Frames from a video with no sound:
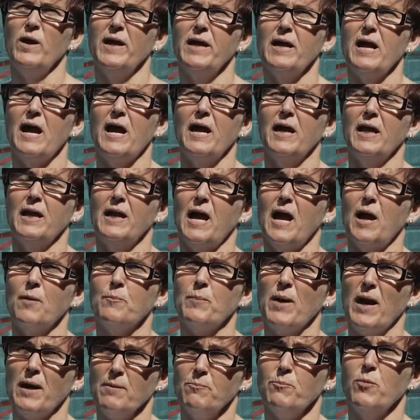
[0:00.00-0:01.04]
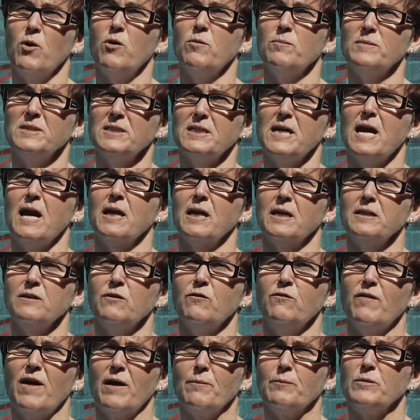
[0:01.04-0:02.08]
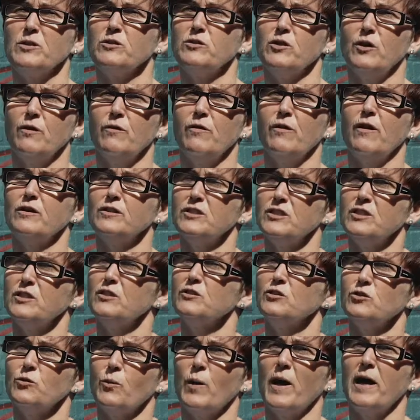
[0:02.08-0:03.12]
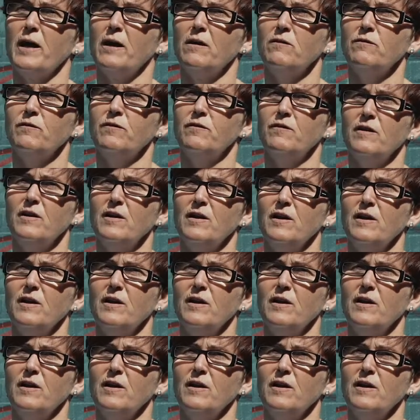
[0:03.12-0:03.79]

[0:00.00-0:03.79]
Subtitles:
We had a pipe bomb attack in November 2012